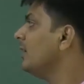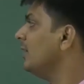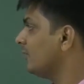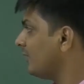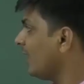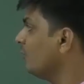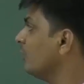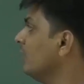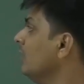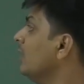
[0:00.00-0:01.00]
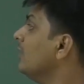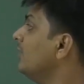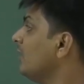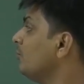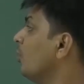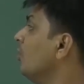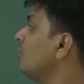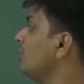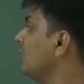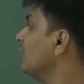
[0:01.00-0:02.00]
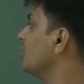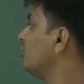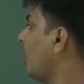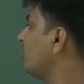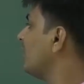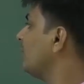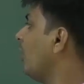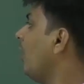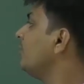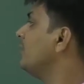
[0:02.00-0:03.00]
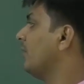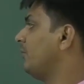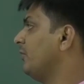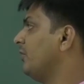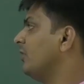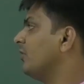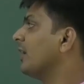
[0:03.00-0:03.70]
In the second one, Desmond sitting on the top shelf of the refrigerator.